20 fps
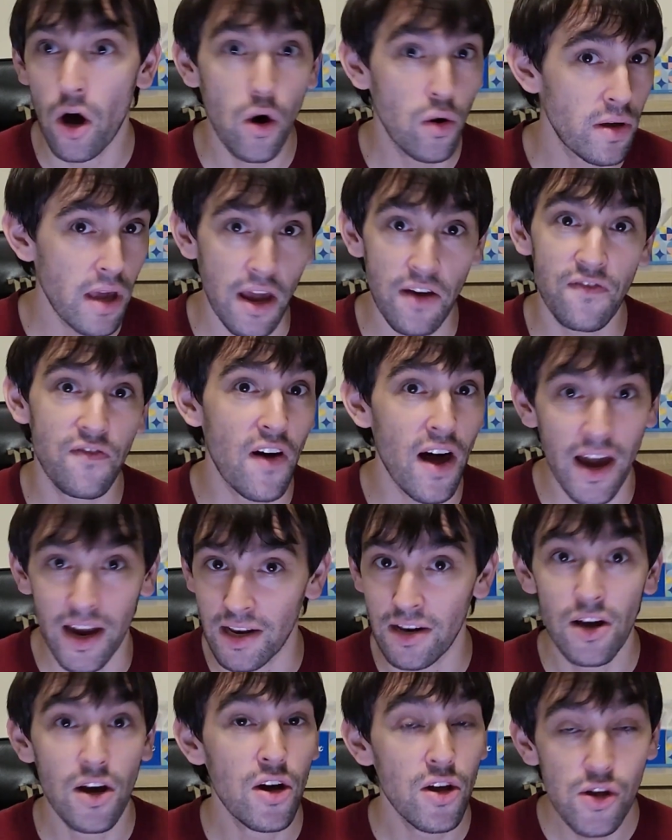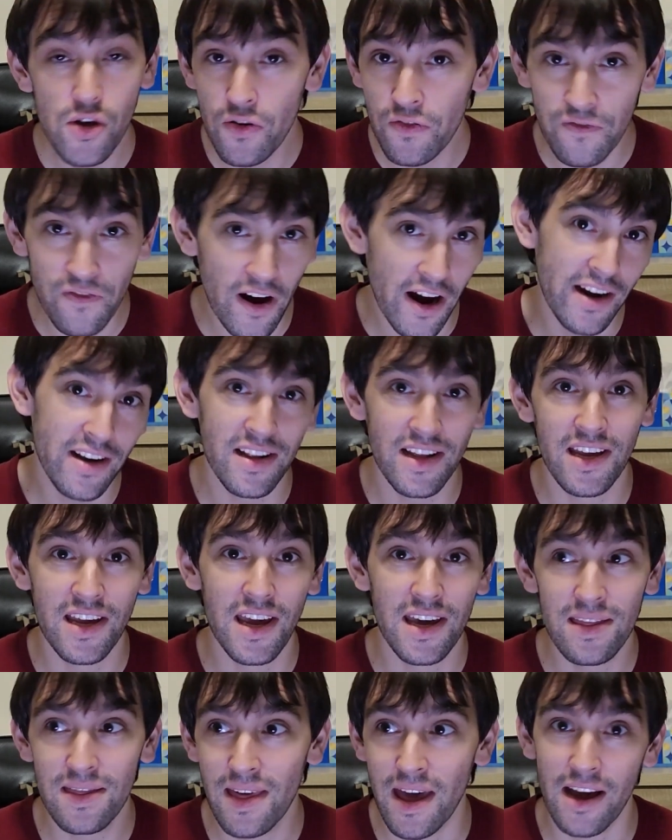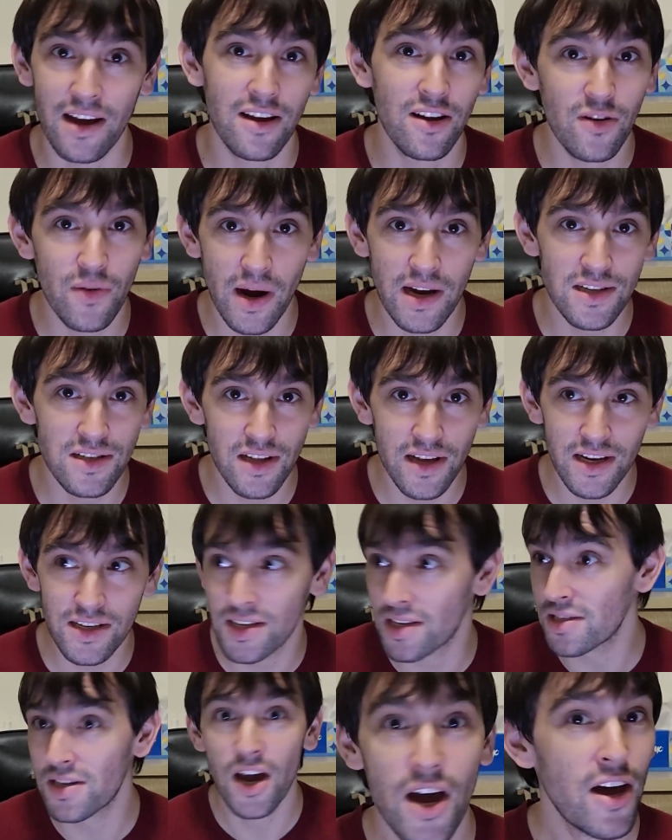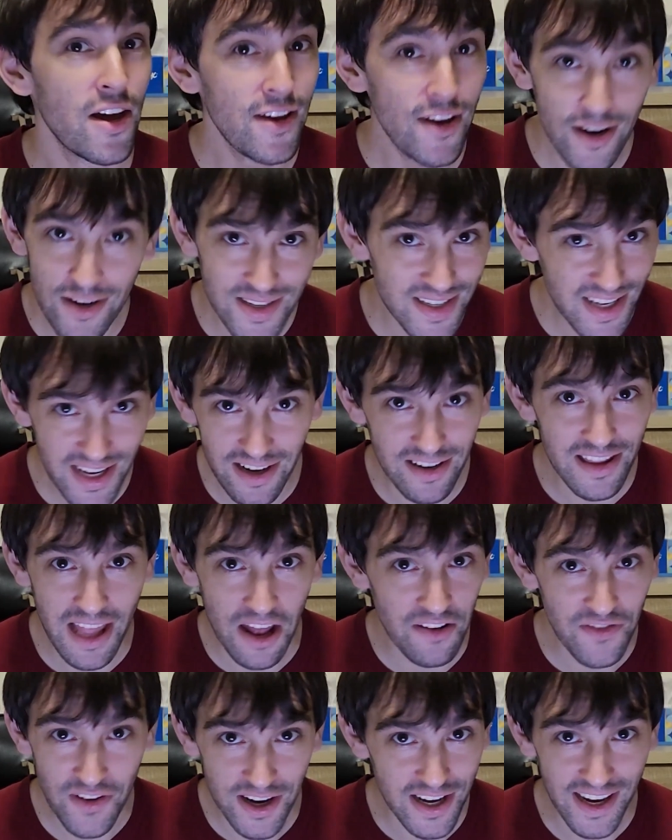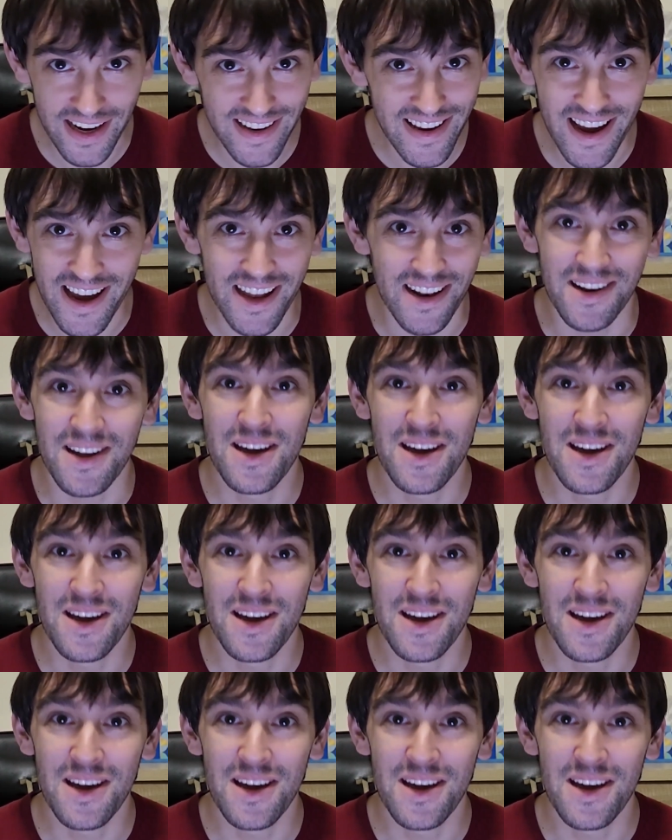okay, fine, you finally get that. Congratulations. You're still not fucking done